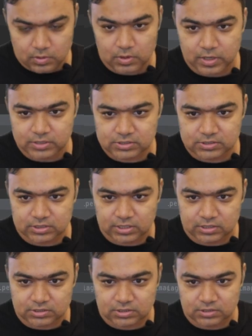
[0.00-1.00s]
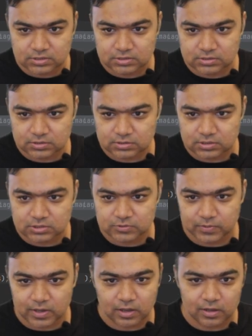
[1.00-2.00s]
Let's change this since
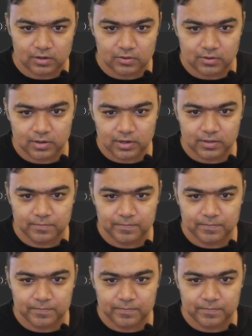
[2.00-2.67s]
we are here already.